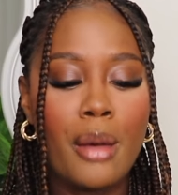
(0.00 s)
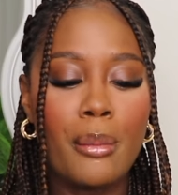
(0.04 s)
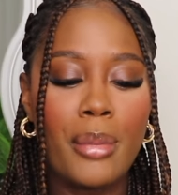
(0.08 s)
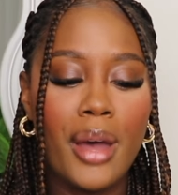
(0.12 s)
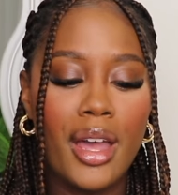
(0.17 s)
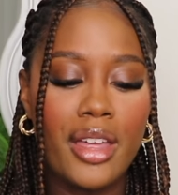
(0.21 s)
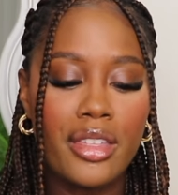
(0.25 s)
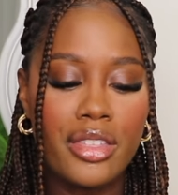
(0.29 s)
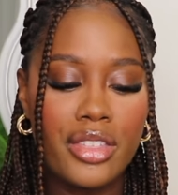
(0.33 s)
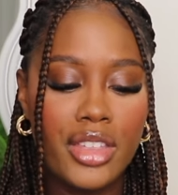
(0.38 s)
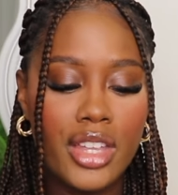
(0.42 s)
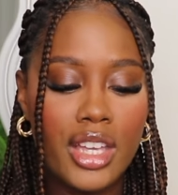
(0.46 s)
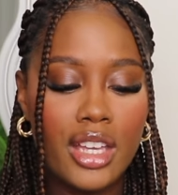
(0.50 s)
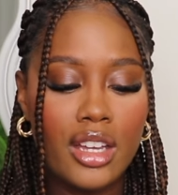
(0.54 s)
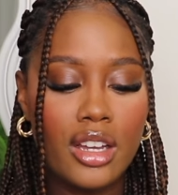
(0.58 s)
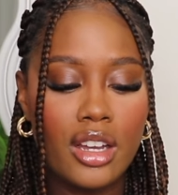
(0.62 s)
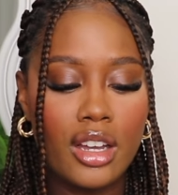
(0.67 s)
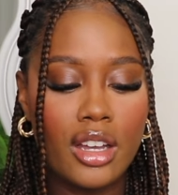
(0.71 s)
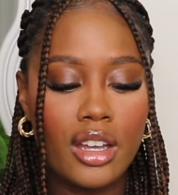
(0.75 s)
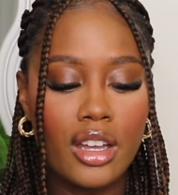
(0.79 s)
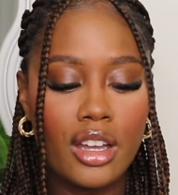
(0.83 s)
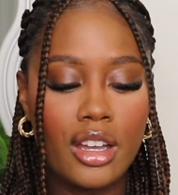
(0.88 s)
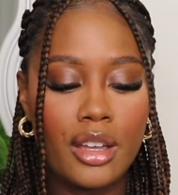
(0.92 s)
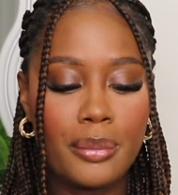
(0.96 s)
but I think
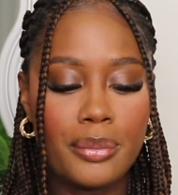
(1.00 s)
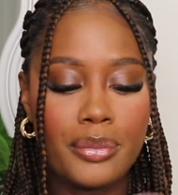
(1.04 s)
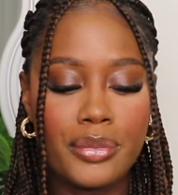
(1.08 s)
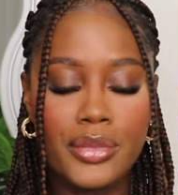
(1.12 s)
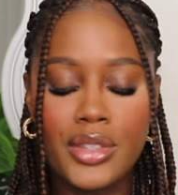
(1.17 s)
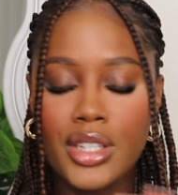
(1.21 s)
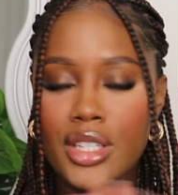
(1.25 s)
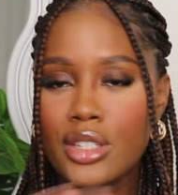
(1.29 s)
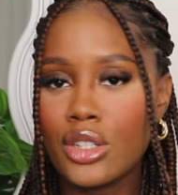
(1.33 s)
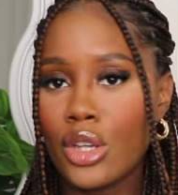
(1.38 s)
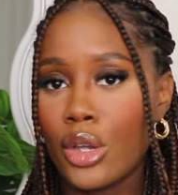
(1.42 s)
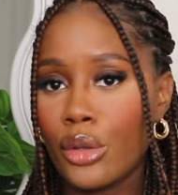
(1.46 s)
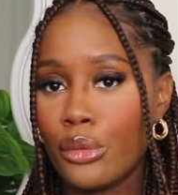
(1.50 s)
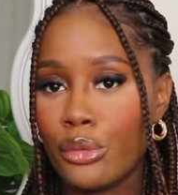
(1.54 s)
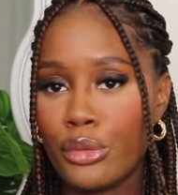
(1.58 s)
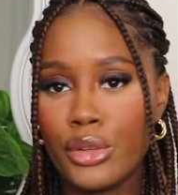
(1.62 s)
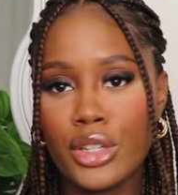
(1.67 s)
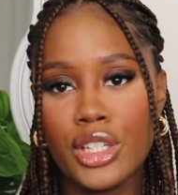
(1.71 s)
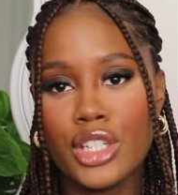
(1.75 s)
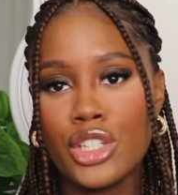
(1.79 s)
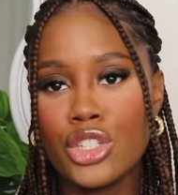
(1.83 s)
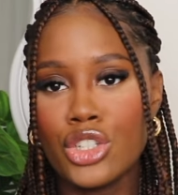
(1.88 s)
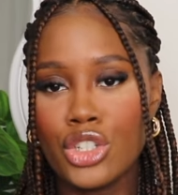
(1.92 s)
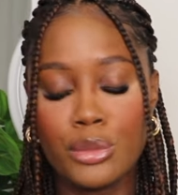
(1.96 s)
um, these
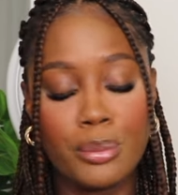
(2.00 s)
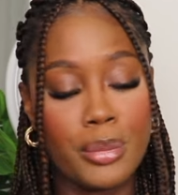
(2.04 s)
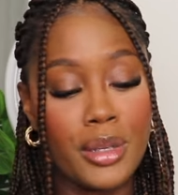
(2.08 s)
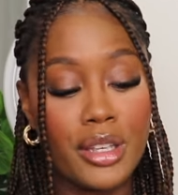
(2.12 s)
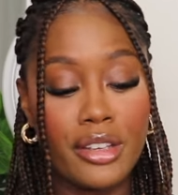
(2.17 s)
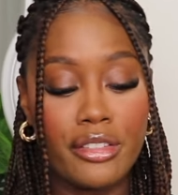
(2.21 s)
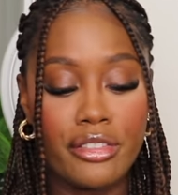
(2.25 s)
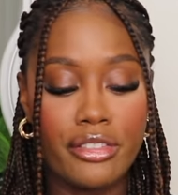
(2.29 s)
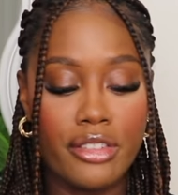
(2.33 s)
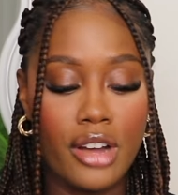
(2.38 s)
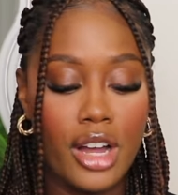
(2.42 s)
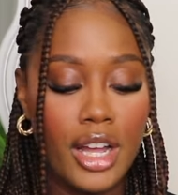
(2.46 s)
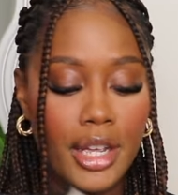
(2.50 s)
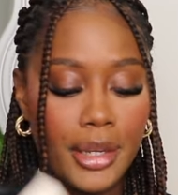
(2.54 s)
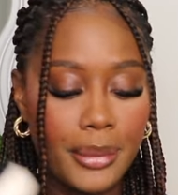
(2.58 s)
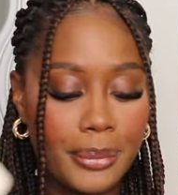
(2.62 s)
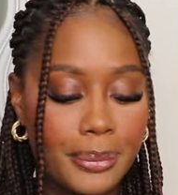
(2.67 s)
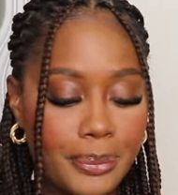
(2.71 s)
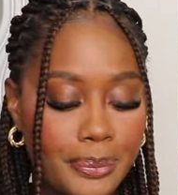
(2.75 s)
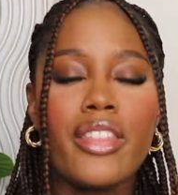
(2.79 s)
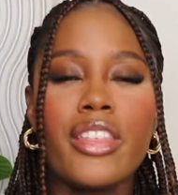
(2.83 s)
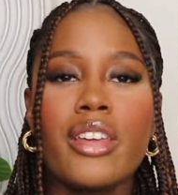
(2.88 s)
hopefully should be fine.